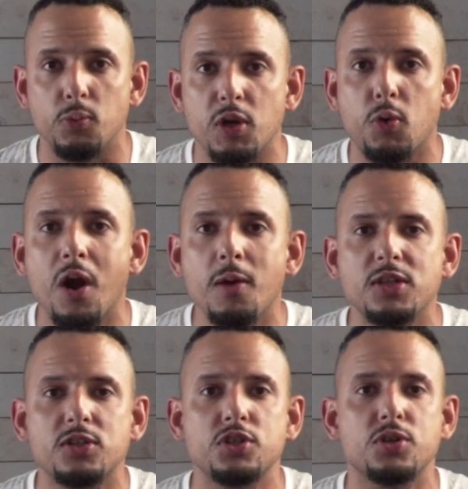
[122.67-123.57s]
The
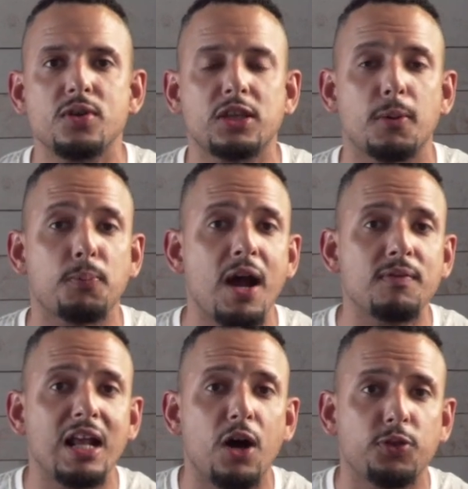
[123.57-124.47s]
requirements ensure that the
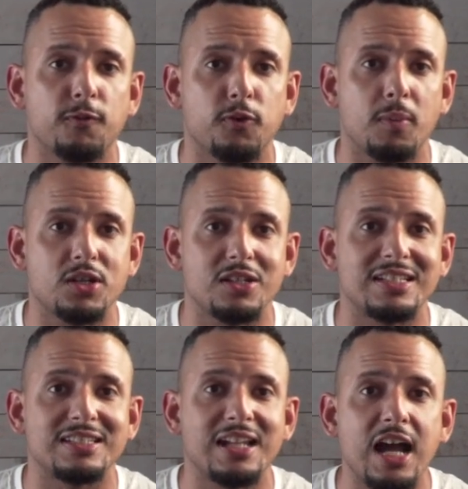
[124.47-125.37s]
private health
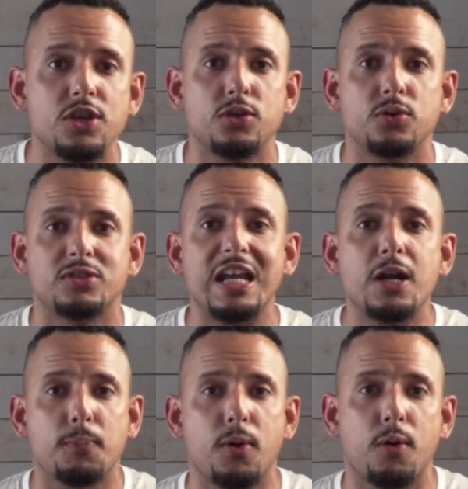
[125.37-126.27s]
information is not used
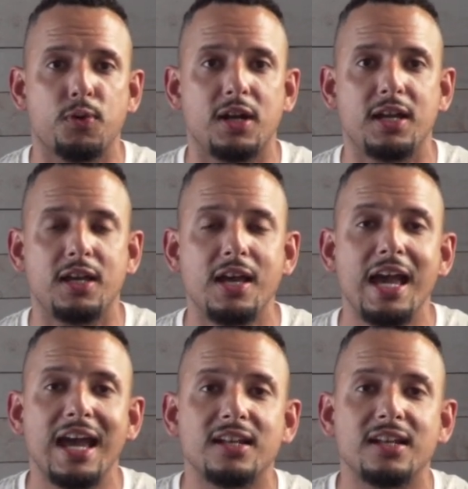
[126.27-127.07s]
inappropriately